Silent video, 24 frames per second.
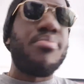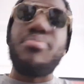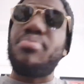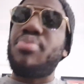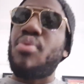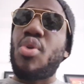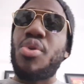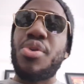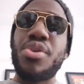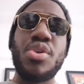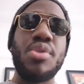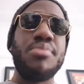
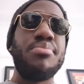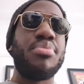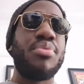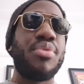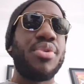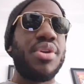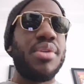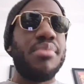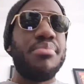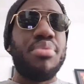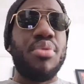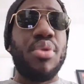Boy, oh
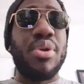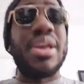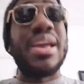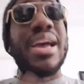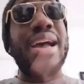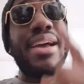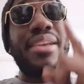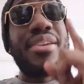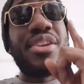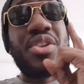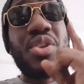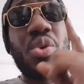boy, oh boy.
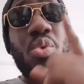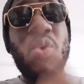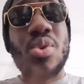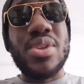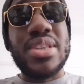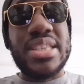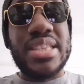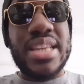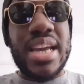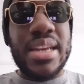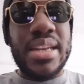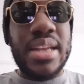And you know
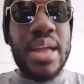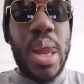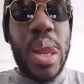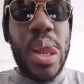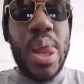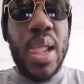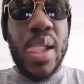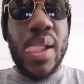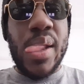what's sadder?